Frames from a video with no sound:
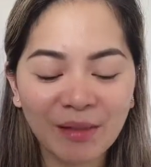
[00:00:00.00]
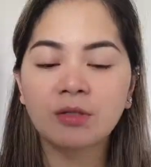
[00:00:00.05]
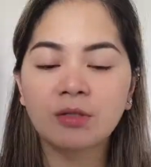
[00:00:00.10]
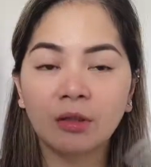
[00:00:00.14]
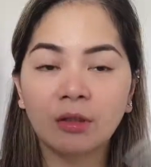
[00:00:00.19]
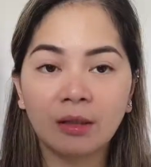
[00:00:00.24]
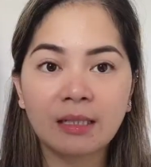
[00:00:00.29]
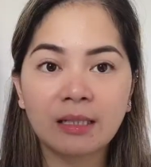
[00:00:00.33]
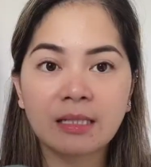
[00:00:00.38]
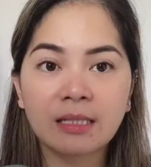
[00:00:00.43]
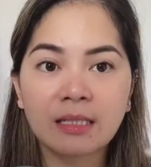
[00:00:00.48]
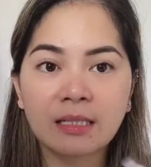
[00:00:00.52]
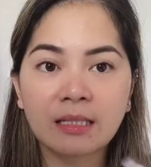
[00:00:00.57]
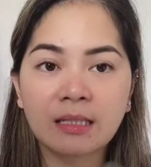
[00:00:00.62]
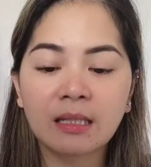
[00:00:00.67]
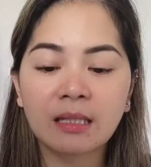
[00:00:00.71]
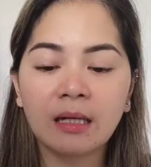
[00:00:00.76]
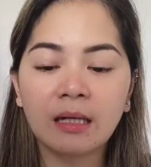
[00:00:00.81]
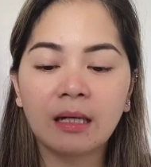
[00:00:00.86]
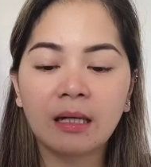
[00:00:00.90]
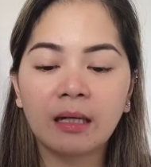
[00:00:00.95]
So let's
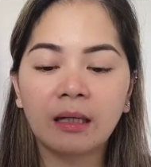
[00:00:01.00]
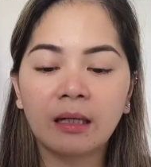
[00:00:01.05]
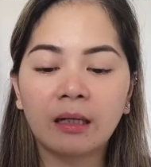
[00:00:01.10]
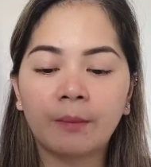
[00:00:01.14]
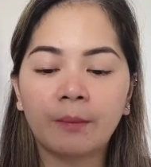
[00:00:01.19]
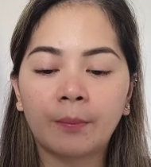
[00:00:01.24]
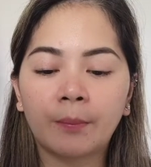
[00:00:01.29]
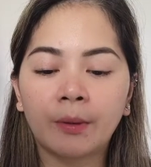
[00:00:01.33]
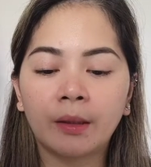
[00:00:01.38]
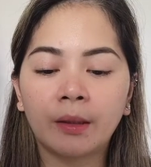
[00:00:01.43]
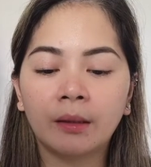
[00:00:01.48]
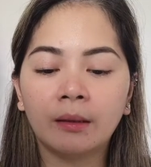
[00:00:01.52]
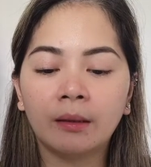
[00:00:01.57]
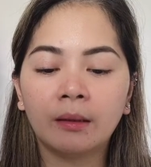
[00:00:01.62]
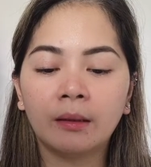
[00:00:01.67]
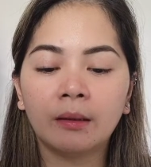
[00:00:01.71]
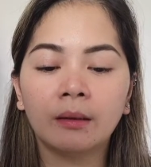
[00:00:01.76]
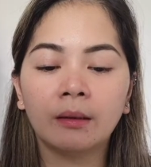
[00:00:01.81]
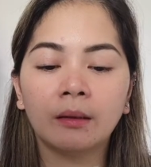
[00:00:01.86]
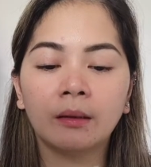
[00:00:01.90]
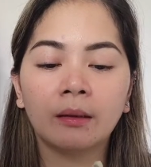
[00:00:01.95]
take a
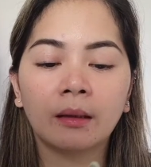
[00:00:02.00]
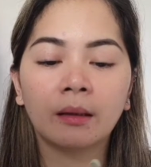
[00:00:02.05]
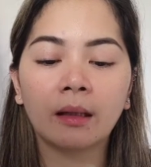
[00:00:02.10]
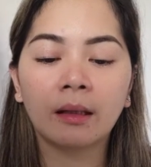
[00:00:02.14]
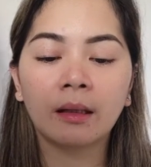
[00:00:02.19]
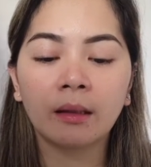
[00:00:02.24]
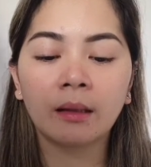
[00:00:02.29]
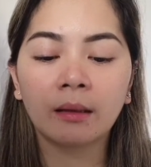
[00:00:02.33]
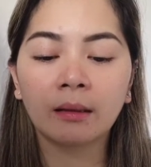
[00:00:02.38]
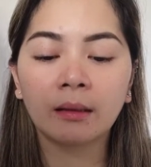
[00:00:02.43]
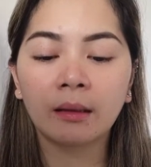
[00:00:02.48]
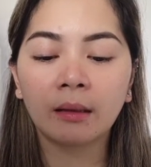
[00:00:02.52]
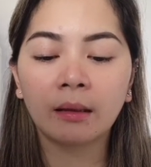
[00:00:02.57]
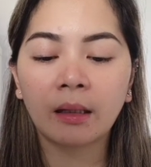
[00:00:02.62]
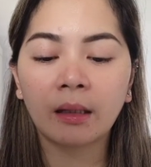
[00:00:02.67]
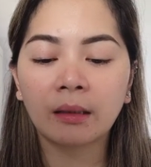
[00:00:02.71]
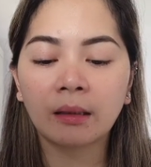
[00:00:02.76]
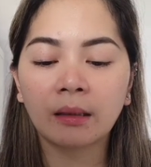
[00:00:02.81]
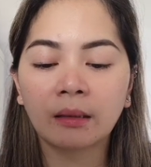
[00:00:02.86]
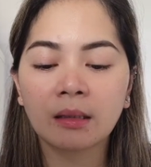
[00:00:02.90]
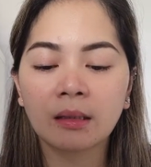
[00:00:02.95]
product and then
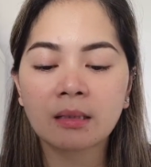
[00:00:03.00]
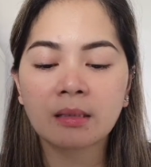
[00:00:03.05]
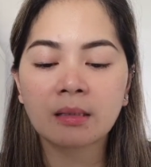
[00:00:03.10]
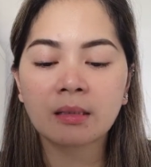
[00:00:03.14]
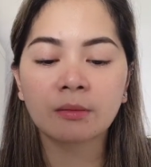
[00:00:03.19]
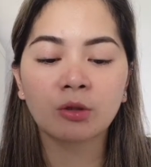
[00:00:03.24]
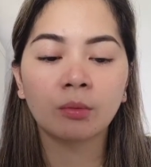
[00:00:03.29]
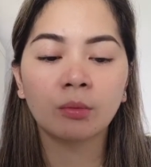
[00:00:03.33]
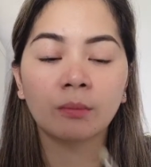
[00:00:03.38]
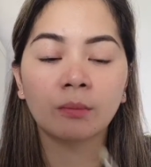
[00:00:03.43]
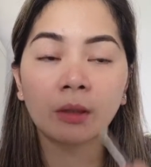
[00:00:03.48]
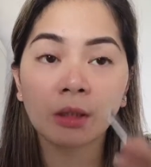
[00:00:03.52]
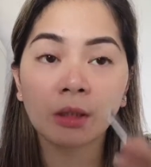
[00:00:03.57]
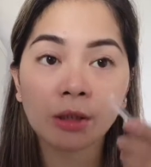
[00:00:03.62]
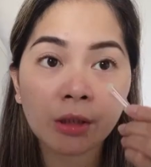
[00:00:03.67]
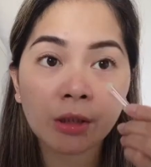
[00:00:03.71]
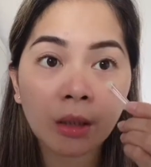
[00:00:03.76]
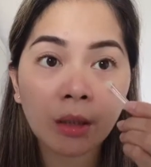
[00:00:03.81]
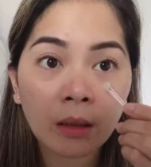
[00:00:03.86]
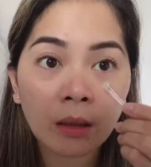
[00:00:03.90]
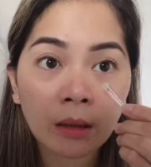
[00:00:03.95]
I think that's too
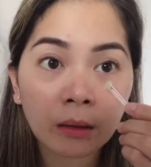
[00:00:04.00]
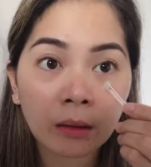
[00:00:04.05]
much.